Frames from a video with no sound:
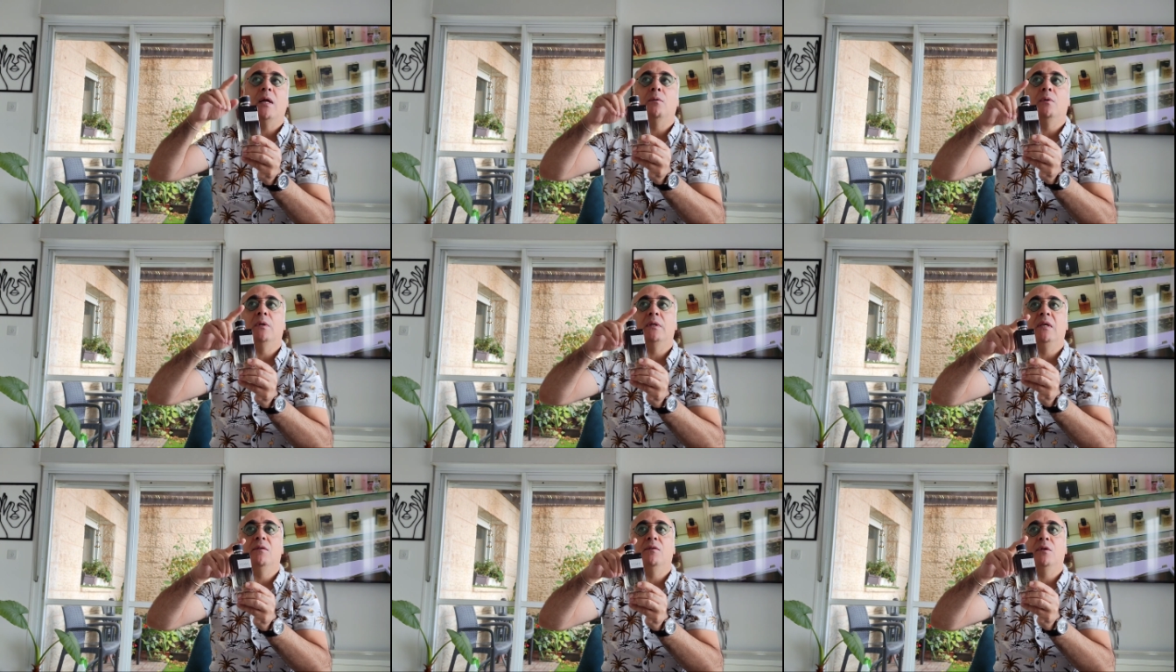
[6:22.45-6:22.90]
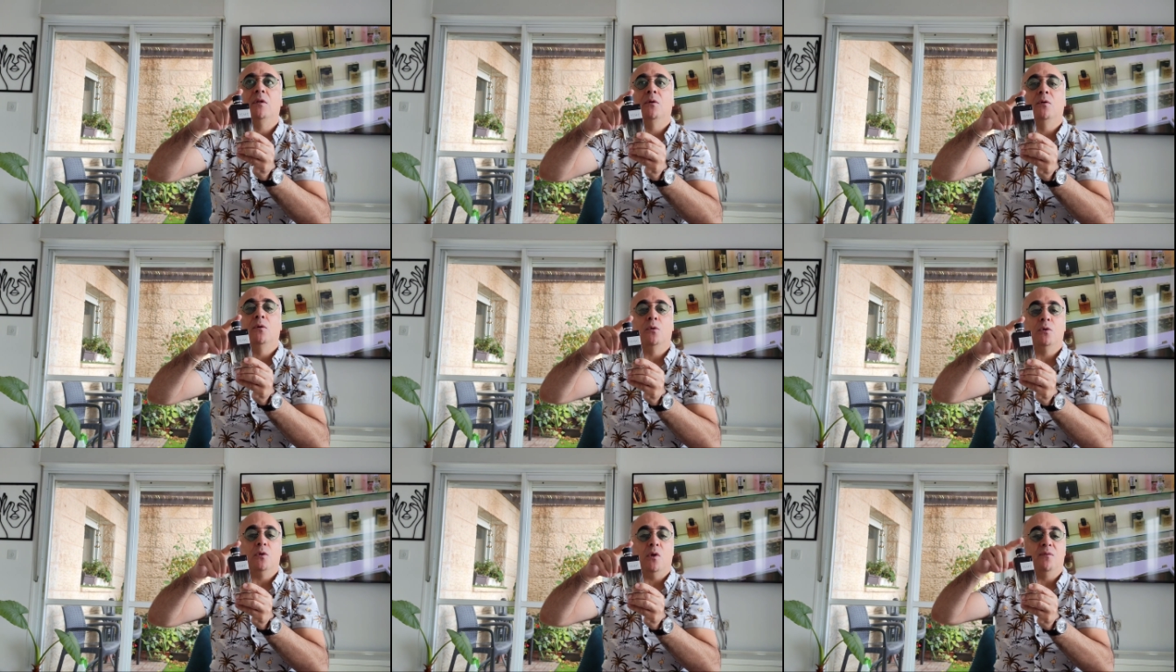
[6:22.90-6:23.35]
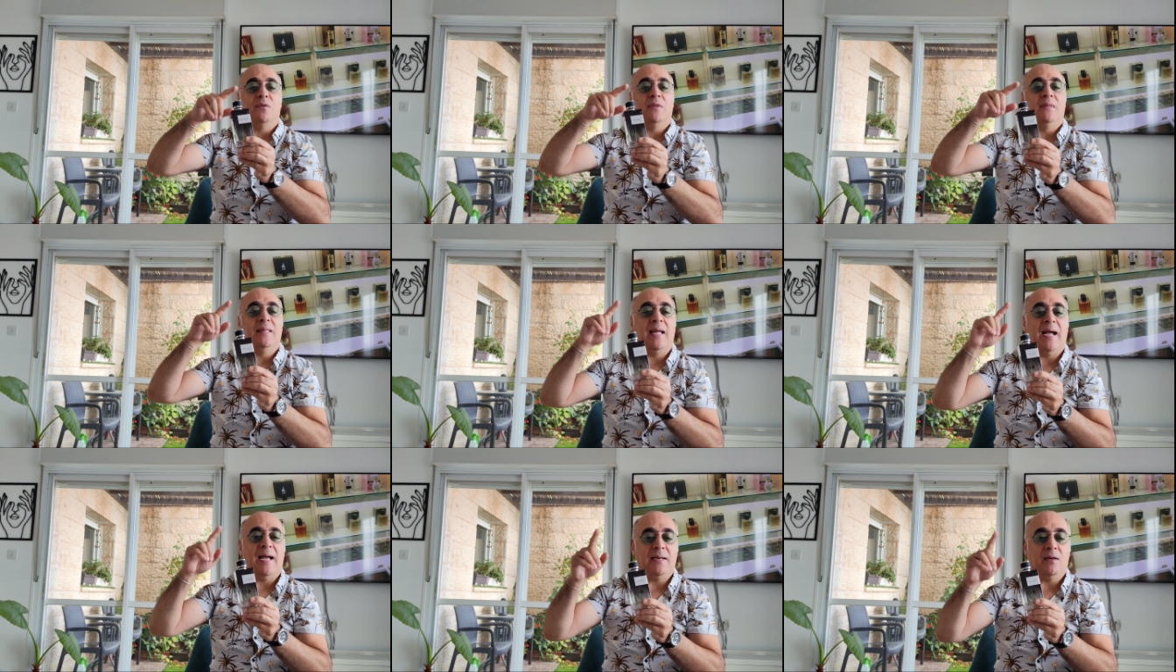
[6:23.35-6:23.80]
I will give it a note of
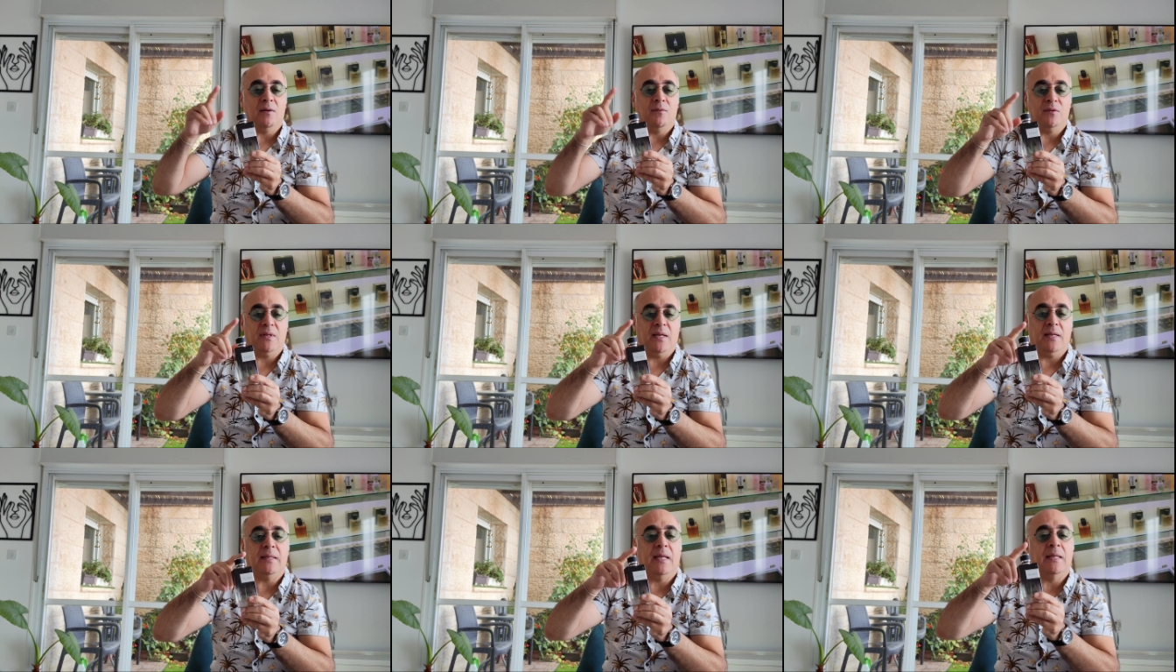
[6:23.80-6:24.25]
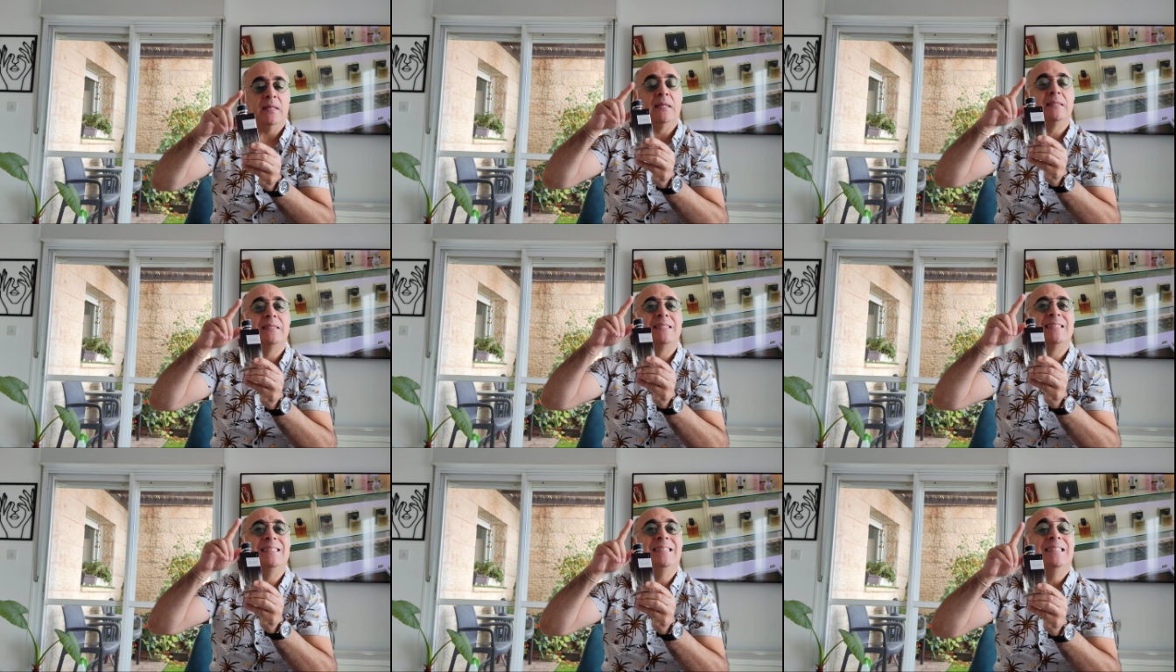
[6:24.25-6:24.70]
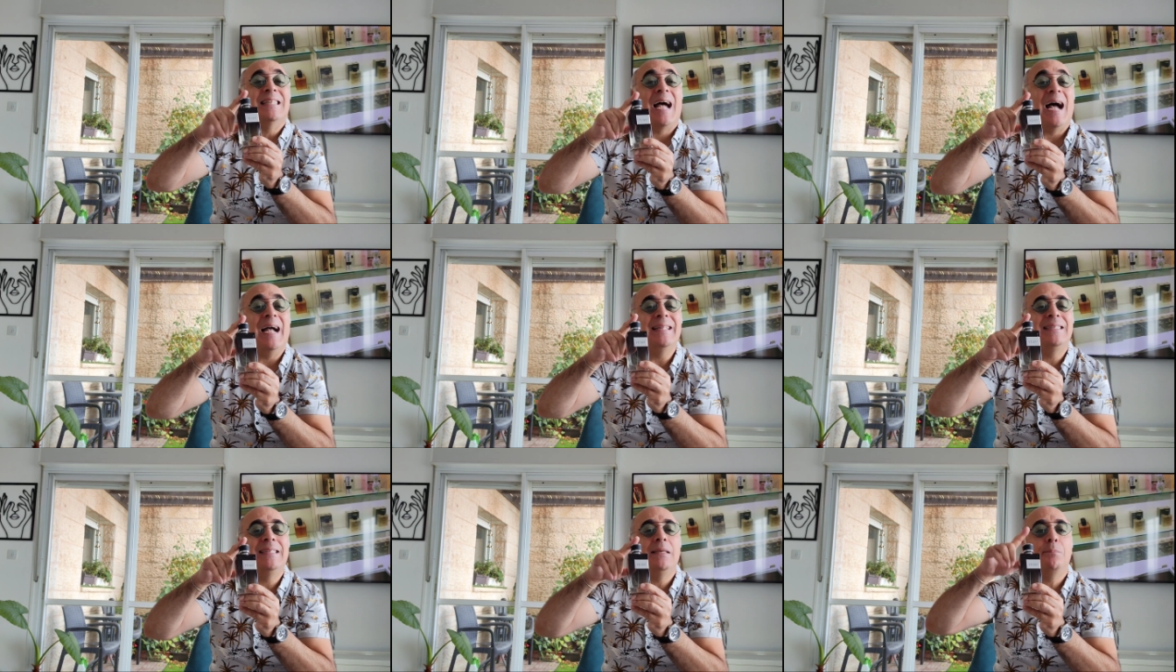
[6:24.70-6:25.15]
9 out of 10, and it's
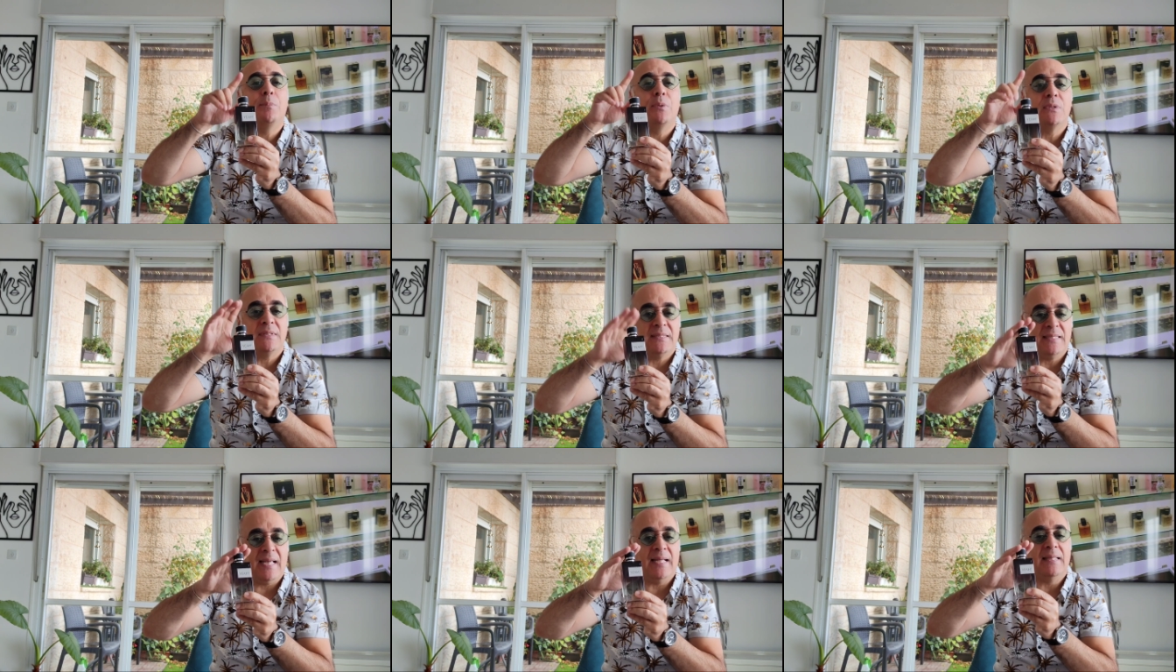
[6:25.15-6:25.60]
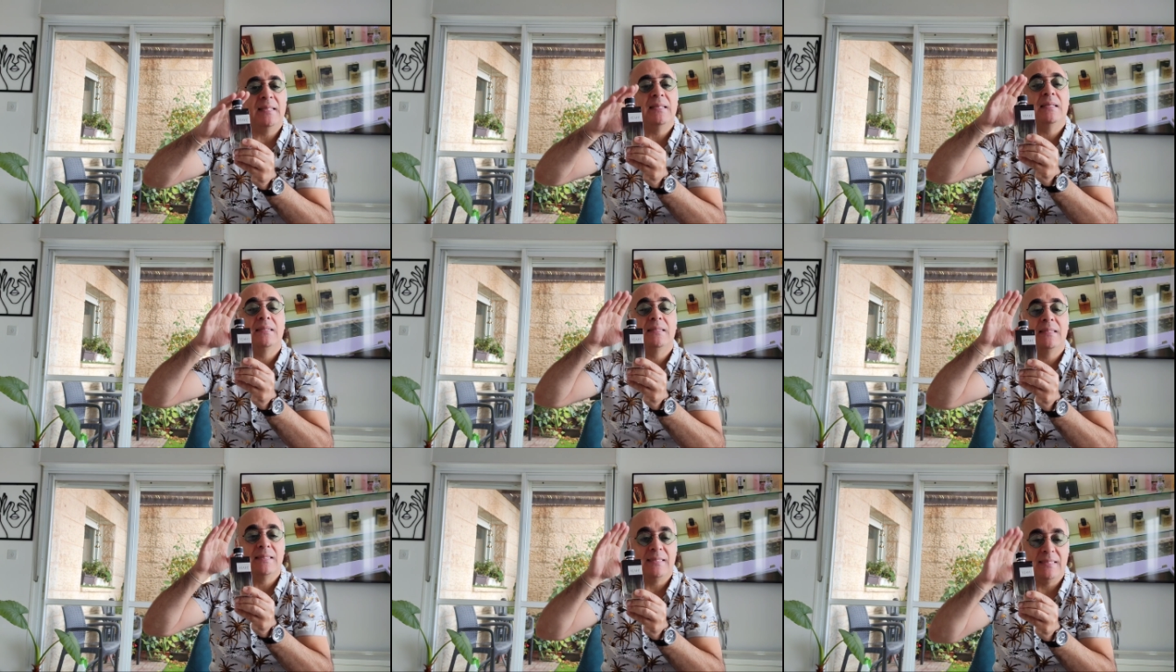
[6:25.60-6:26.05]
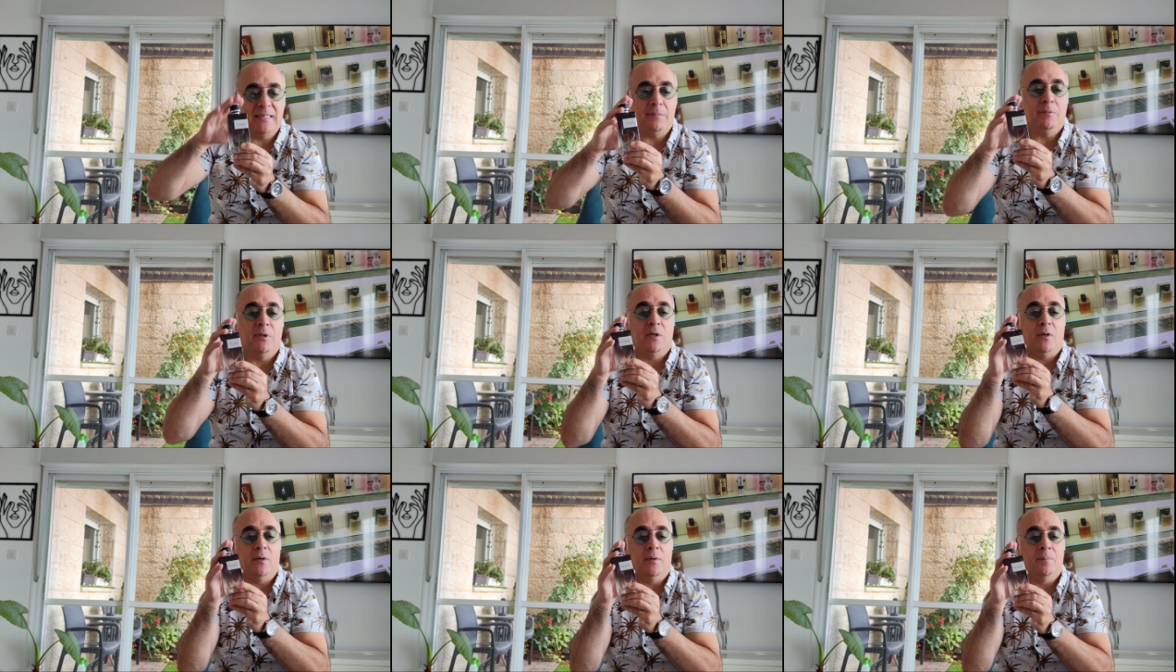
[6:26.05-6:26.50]
90%
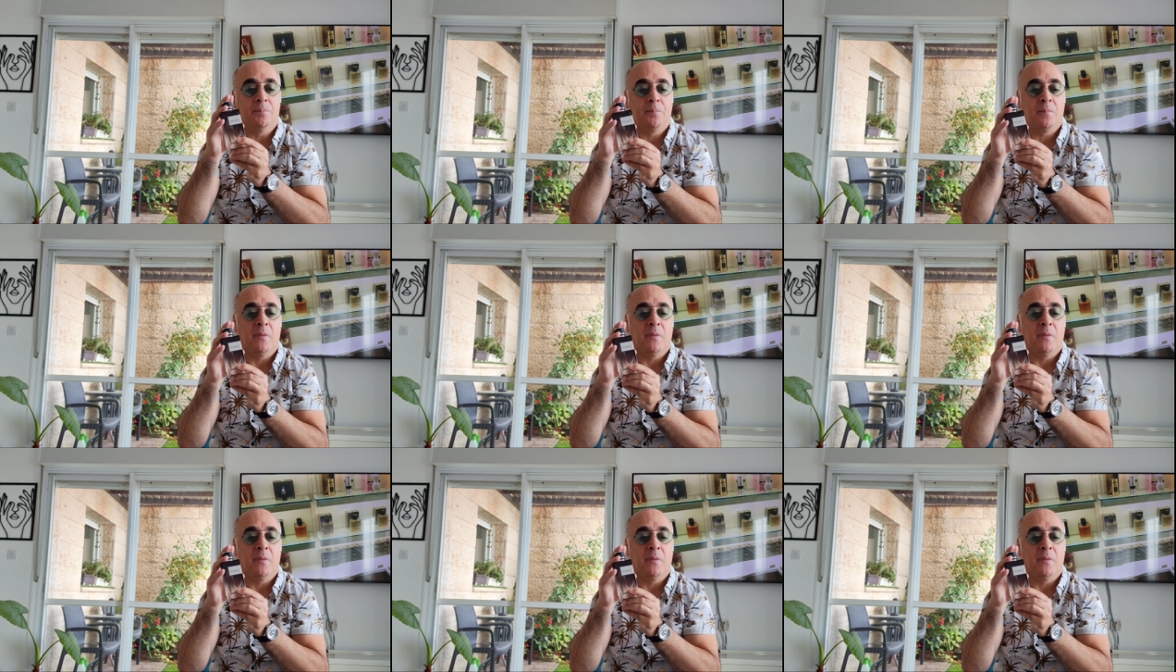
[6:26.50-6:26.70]
similar.